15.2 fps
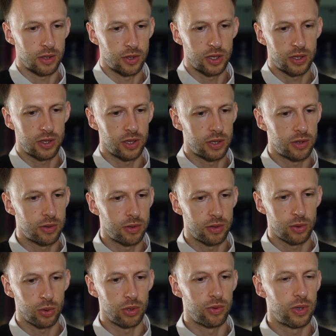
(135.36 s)
just
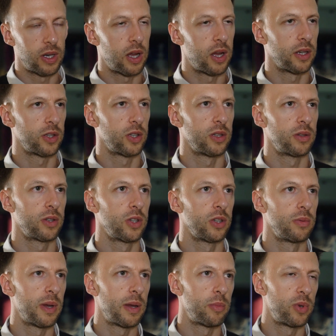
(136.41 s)
sort of rely on
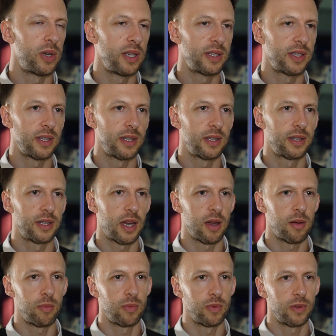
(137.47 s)
good memories
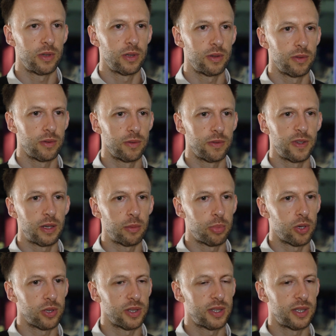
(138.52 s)
and think
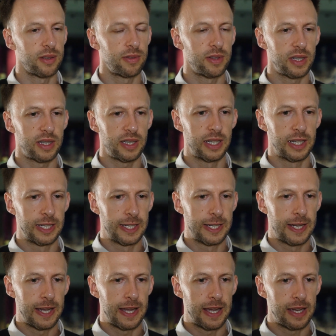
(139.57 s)
positively,
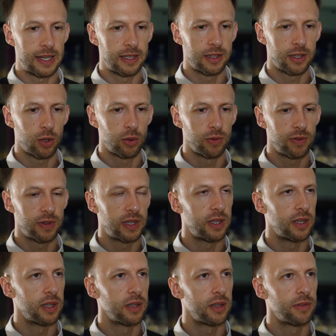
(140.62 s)
and hopefully
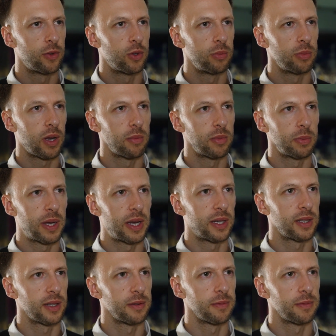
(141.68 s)
the form comes back.